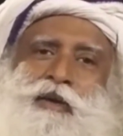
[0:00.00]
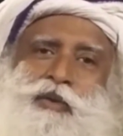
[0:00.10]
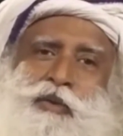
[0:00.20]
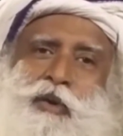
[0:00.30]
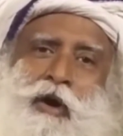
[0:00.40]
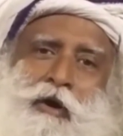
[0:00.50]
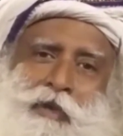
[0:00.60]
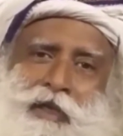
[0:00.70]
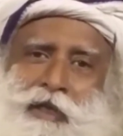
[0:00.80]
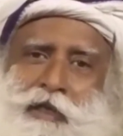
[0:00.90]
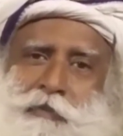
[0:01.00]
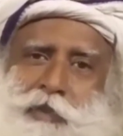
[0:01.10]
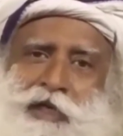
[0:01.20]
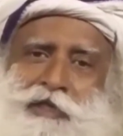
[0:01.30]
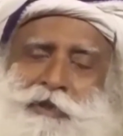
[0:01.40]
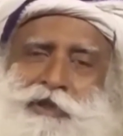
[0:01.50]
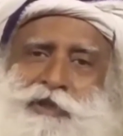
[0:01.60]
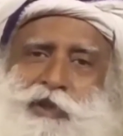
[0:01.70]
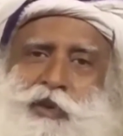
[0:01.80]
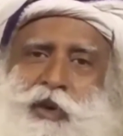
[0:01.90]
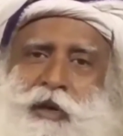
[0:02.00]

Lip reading: You know how many departments no